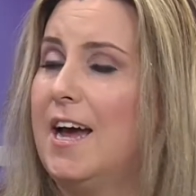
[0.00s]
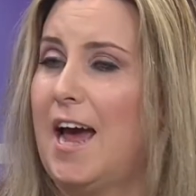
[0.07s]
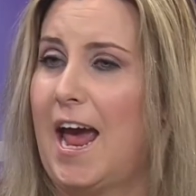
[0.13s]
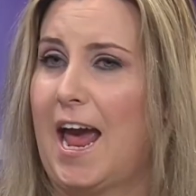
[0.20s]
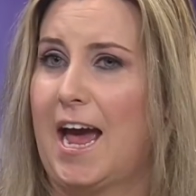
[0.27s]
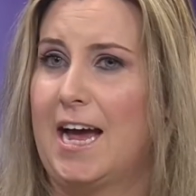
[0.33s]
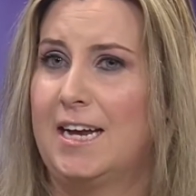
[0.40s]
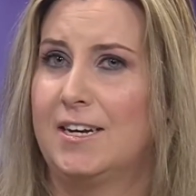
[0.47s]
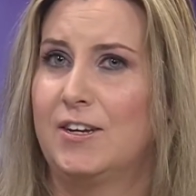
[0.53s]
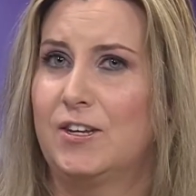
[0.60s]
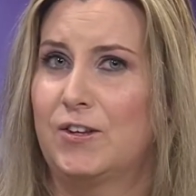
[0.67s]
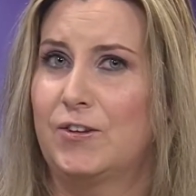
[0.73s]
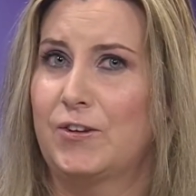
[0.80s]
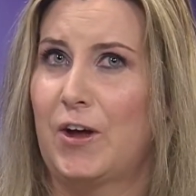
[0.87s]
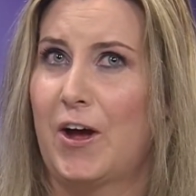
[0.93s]
and
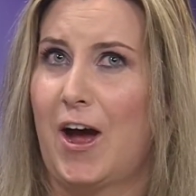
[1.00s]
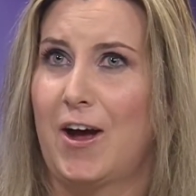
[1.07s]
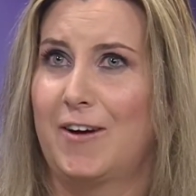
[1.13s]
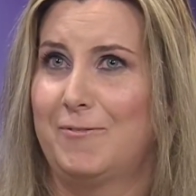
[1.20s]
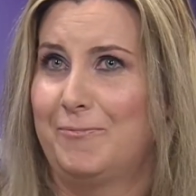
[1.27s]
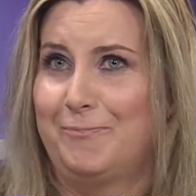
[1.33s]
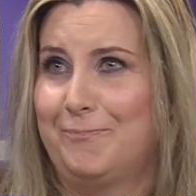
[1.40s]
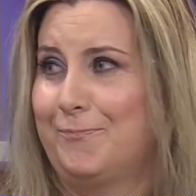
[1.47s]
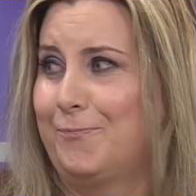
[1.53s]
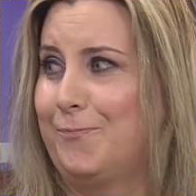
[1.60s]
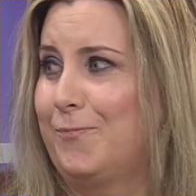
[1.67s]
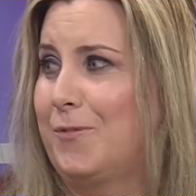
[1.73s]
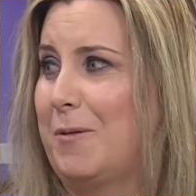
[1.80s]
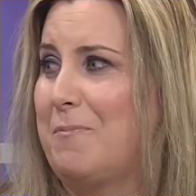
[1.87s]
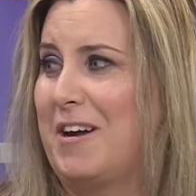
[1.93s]

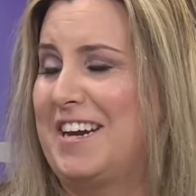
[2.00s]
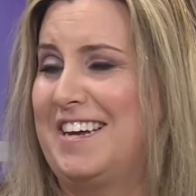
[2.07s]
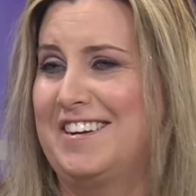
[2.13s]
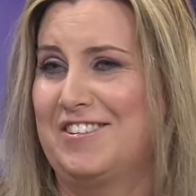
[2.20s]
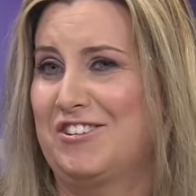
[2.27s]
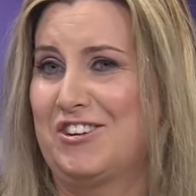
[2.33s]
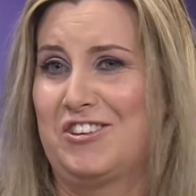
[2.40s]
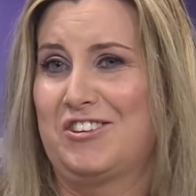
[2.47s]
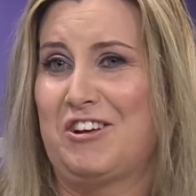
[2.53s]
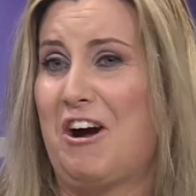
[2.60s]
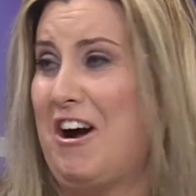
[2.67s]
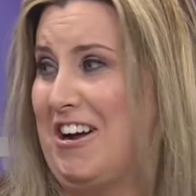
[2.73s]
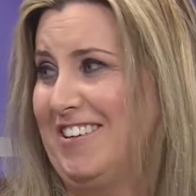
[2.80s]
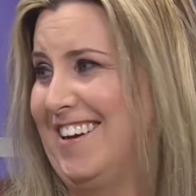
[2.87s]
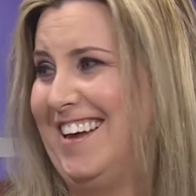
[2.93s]
the money is just
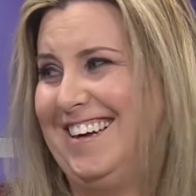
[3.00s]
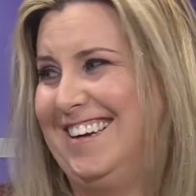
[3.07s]
gone.